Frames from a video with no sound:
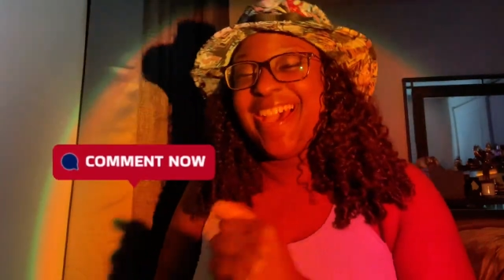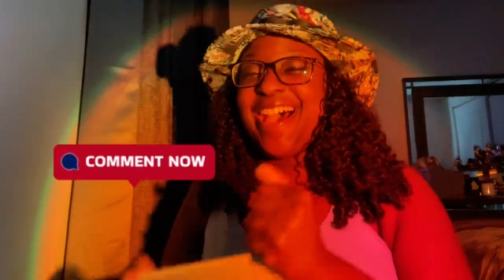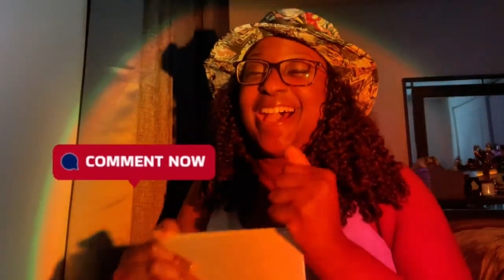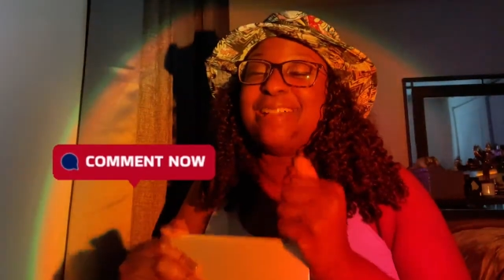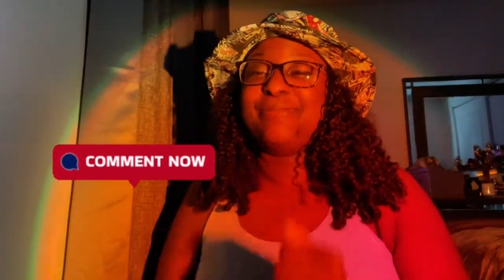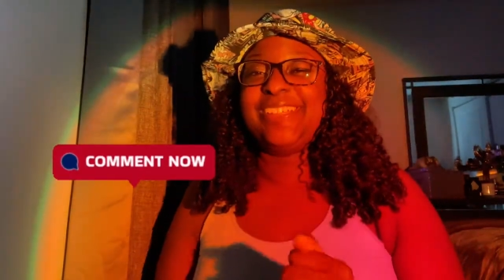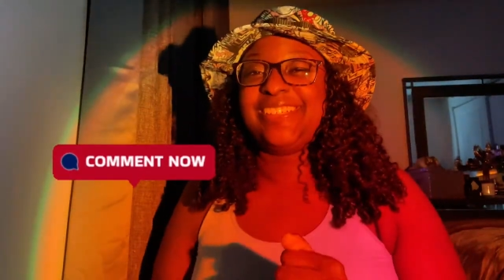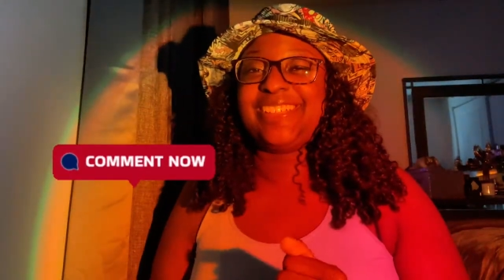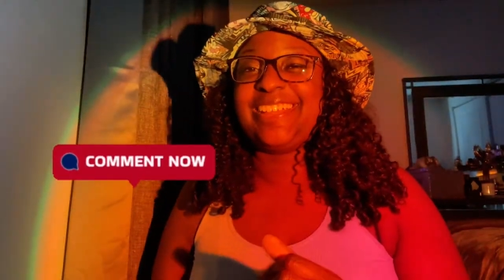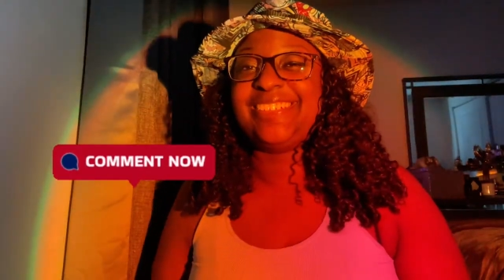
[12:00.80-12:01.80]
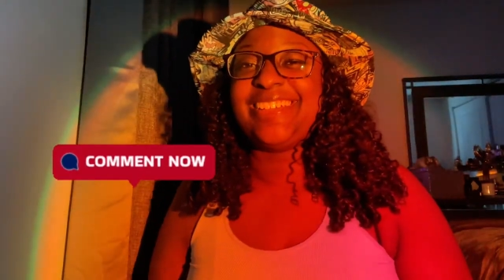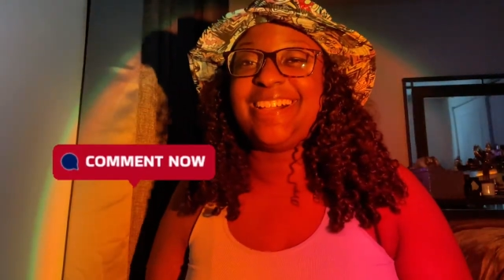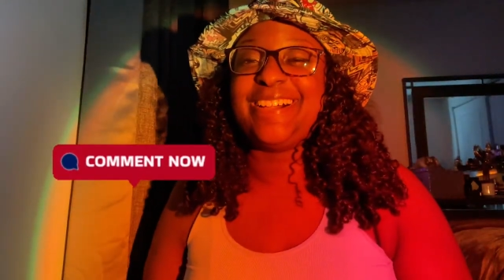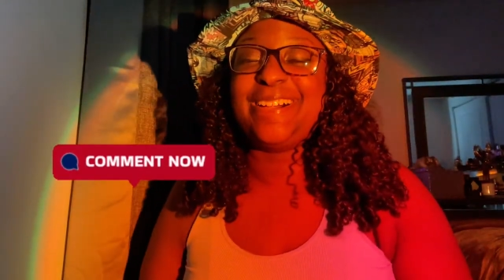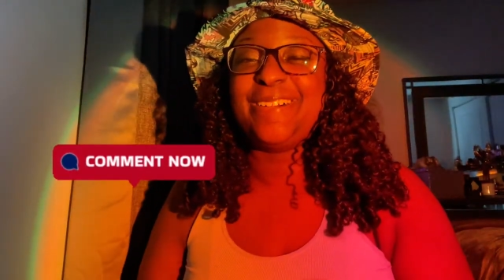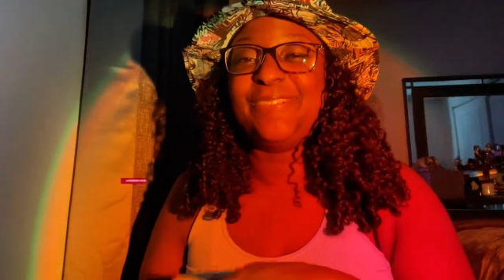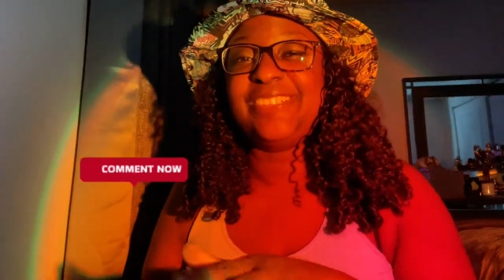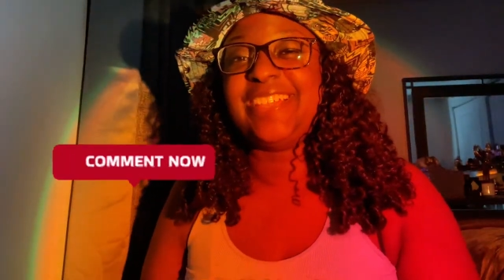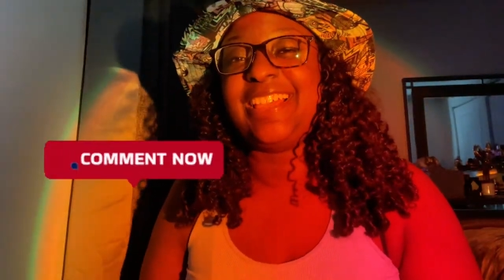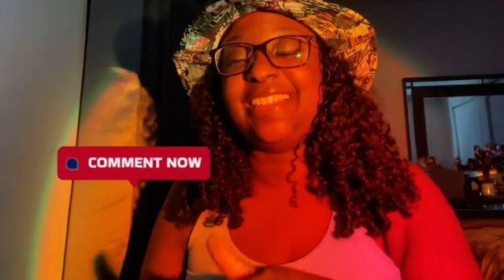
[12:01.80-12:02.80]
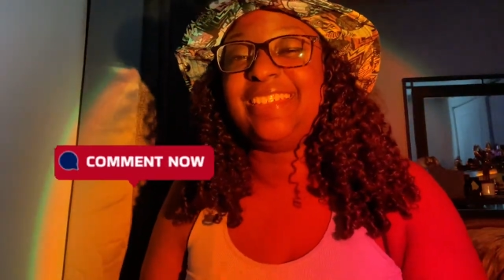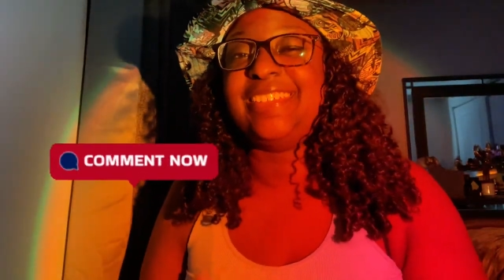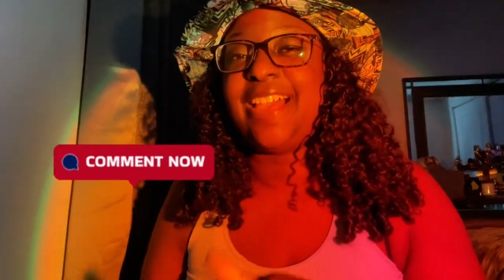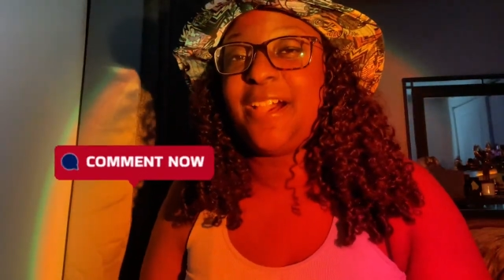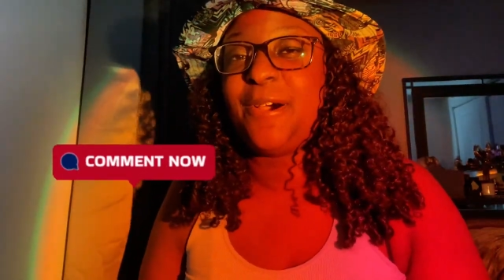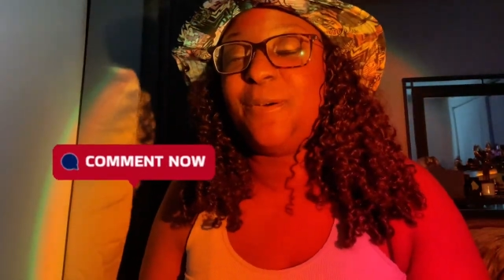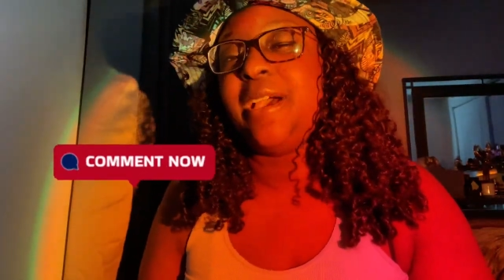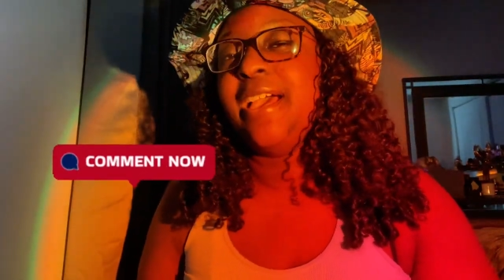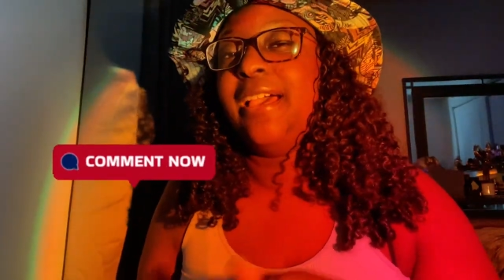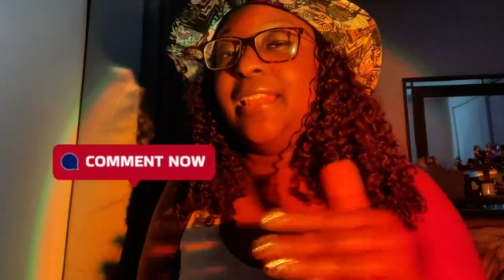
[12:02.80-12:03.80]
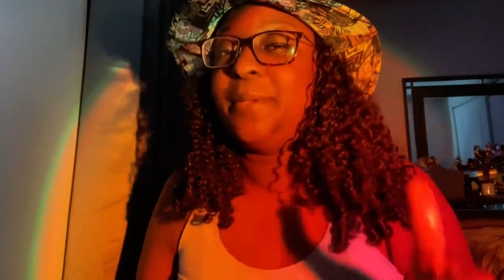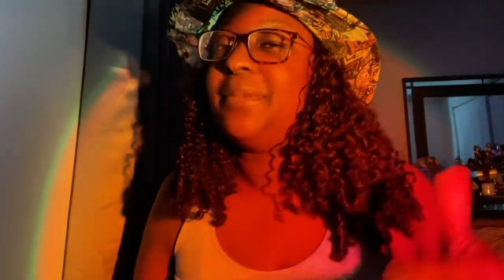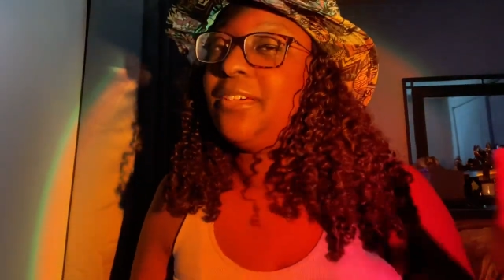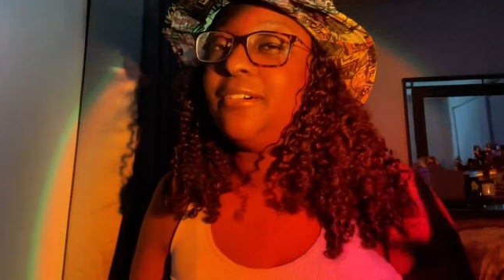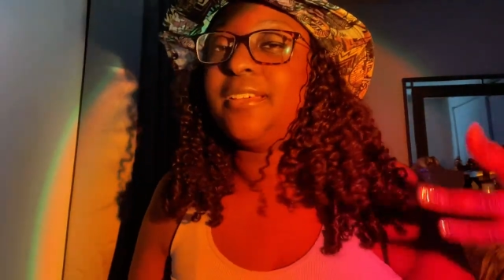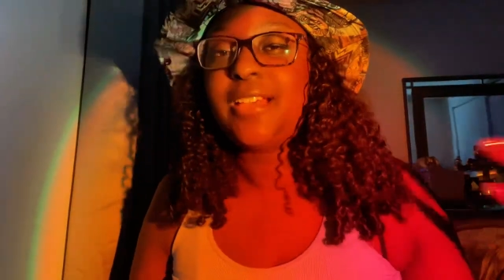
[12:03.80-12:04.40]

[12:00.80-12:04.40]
I appreciate y'all for checking this out. Let me know in the